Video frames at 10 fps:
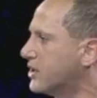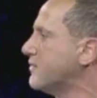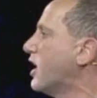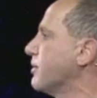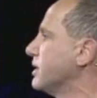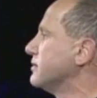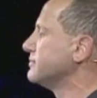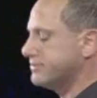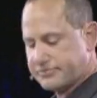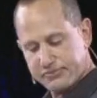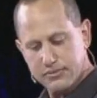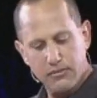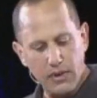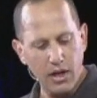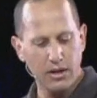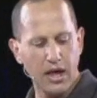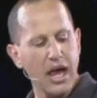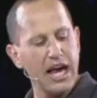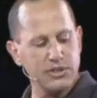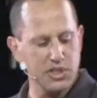environment.
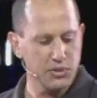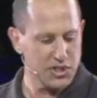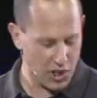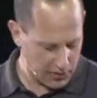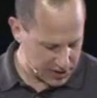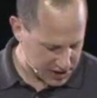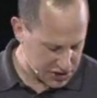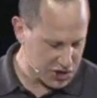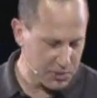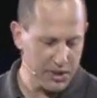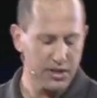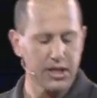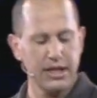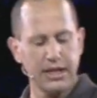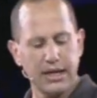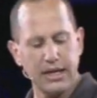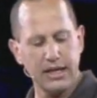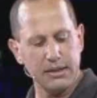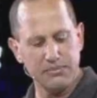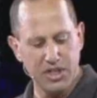As we switch over to consumer,
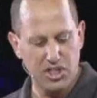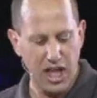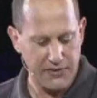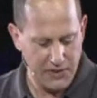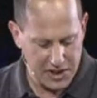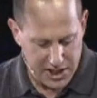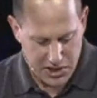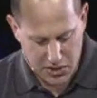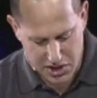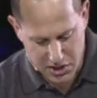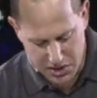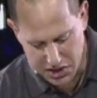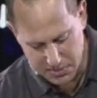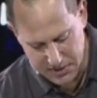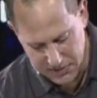there's a lot of fun things you can do in terms of